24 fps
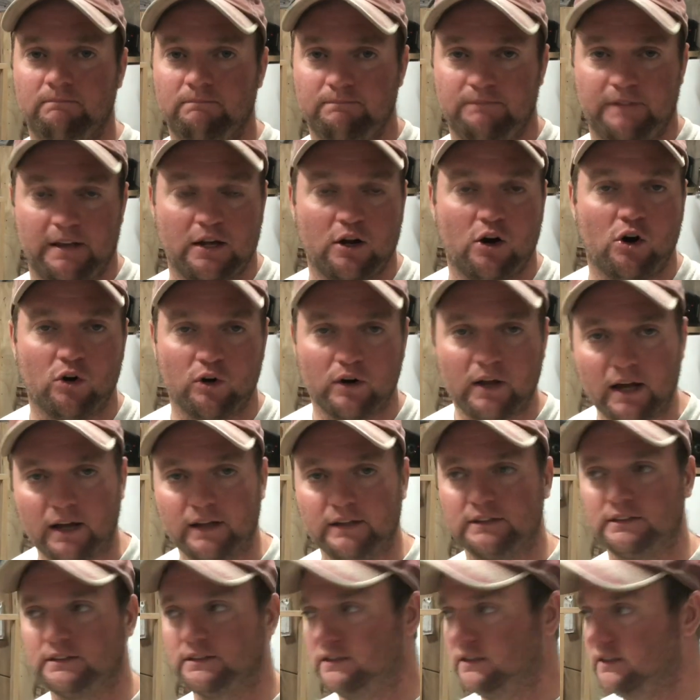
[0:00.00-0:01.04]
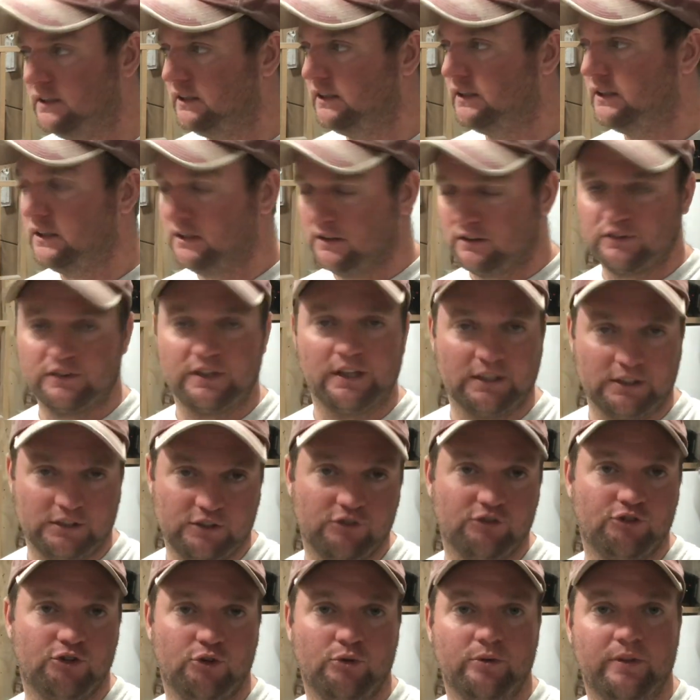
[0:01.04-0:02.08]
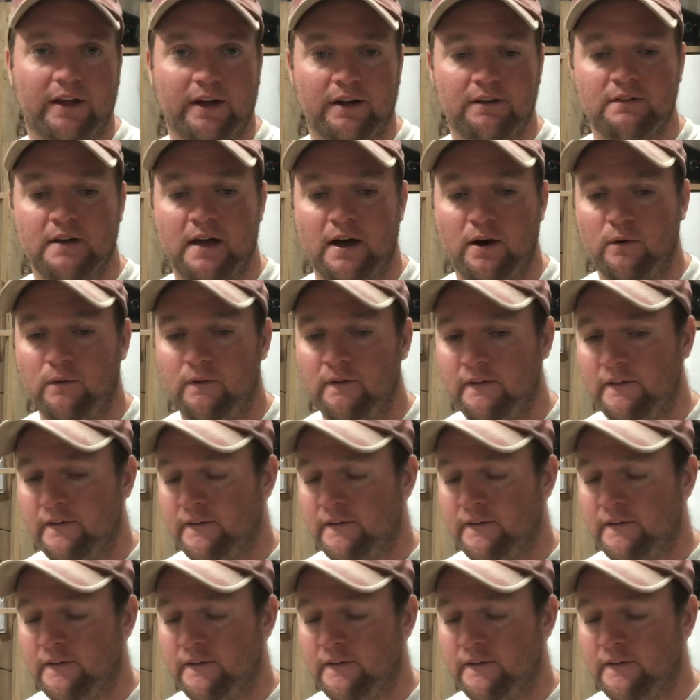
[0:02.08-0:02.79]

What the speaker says: They all kind of tend to do that now.